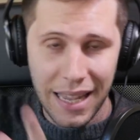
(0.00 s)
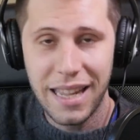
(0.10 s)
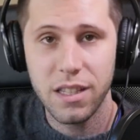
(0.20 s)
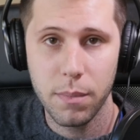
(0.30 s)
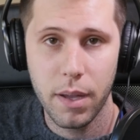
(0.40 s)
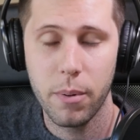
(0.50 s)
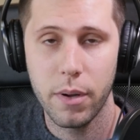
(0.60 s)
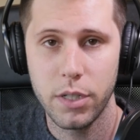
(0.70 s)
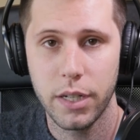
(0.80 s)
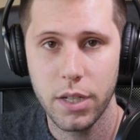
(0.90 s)
into my
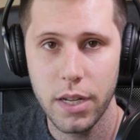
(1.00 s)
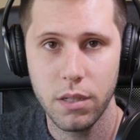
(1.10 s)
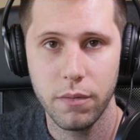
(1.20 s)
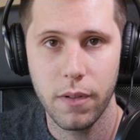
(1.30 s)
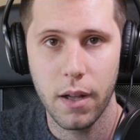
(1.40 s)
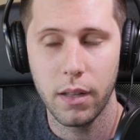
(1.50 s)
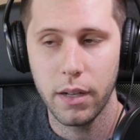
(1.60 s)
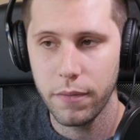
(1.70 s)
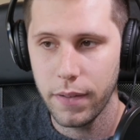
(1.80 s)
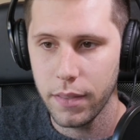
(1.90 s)
project dot J S O N file.
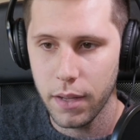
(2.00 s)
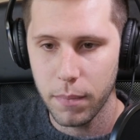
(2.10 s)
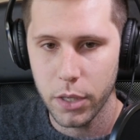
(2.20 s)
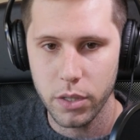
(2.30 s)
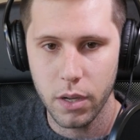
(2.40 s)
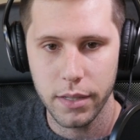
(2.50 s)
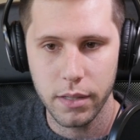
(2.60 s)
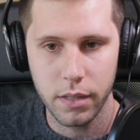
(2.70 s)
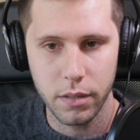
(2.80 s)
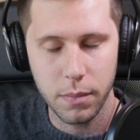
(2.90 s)
And I found that much
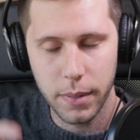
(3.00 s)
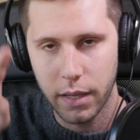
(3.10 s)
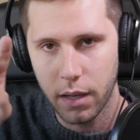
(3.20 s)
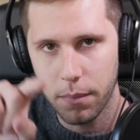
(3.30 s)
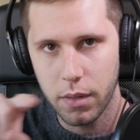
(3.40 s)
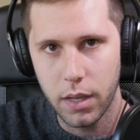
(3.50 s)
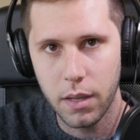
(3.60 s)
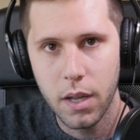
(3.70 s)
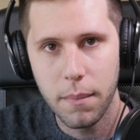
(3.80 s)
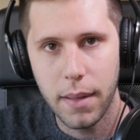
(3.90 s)
nicer than spinning up
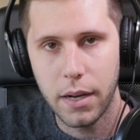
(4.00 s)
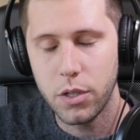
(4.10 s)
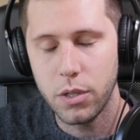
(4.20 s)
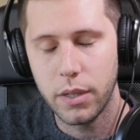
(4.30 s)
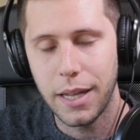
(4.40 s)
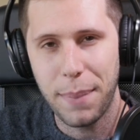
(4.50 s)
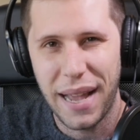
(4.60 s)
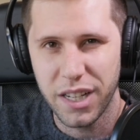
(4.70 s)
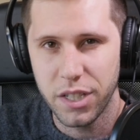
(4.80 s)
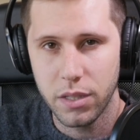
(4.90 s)
the manage NuGet
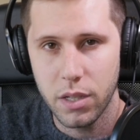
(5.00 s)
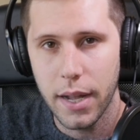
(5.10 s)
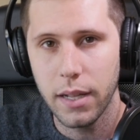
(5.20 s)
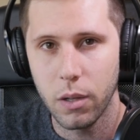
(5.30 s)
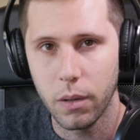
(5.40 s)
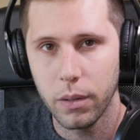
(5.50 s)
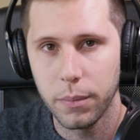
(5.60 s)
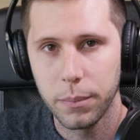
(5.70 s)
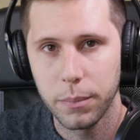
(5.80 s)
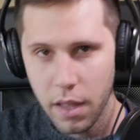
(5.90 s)
packages dialog.
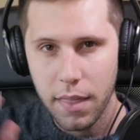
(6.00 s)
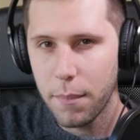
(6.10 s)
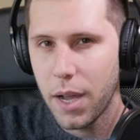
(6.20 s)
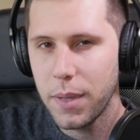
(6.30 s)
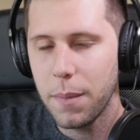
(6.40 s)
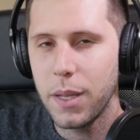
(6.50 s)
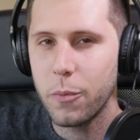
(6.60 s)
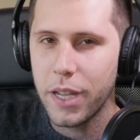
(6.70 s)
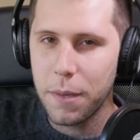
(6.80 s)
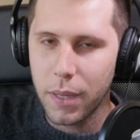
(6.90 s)
That might be a bit
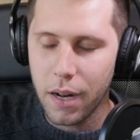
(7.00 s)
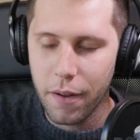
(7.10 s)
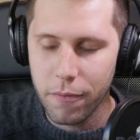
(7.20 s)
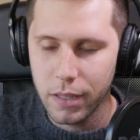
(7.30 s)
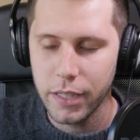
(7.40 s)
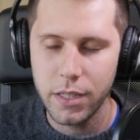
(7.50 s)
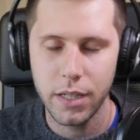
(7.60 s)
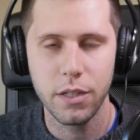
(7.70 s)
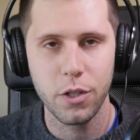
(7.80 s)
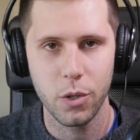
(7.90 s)
weird, but I really
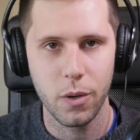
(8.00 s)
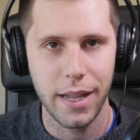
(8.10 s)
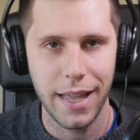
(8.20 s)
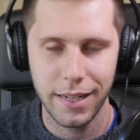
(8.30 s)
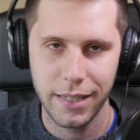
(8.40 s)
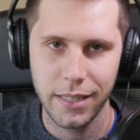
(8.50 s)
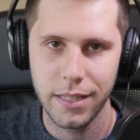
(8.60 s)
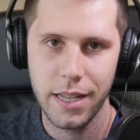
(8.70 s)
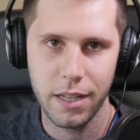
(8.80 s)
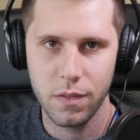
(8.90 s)
did enjoy editing the
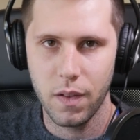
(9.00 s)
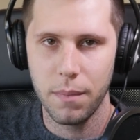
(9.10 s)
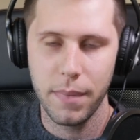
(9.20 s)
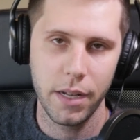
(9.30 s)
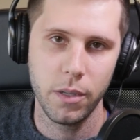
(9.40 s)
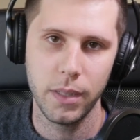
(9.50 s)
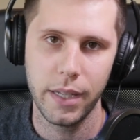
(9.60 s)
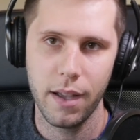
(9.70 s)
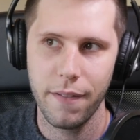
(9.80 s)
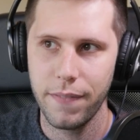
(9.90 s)
text file
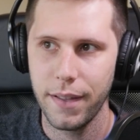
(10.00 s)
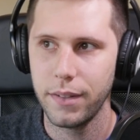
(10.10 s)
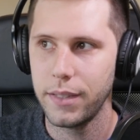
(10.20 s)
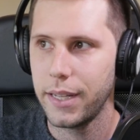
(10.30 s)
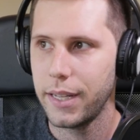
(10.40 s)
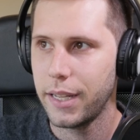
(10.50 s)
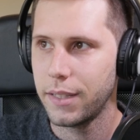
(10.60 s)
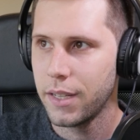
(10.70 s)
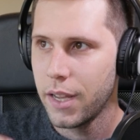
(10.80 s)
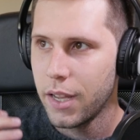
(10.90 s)
manually. I found that it